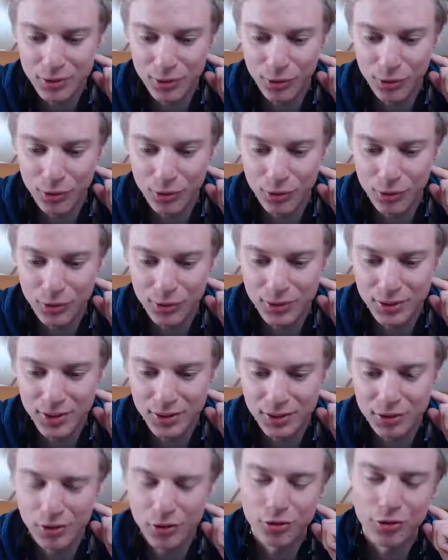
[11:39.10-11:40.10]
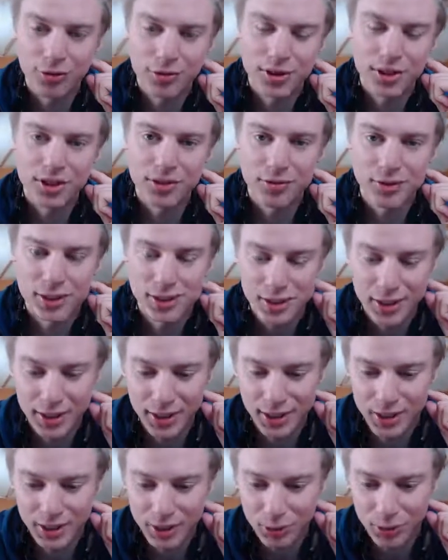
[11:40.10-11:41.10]
So that's also a reason,
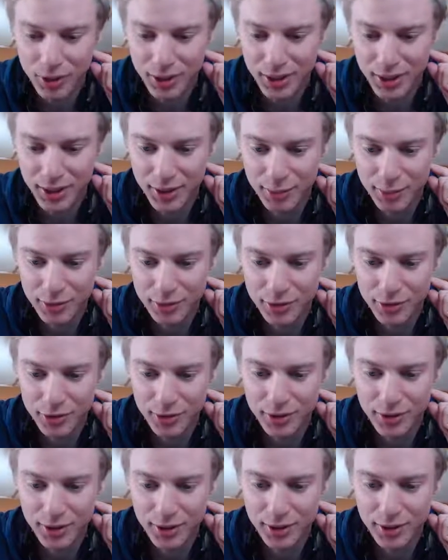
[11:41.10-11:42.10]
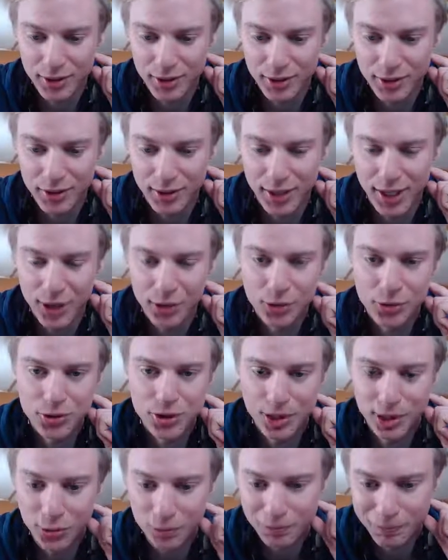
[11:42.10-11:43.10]
I guess, why I prefer the
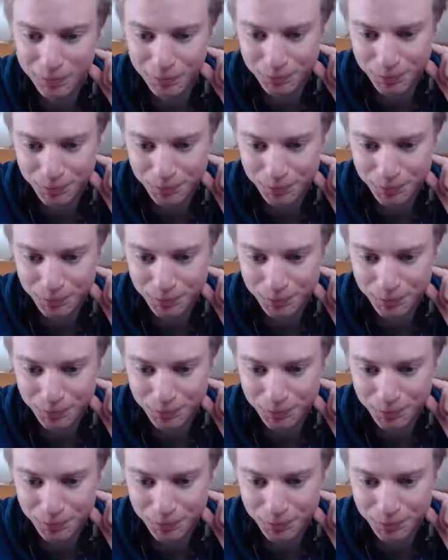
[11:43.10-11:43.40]
arrows now.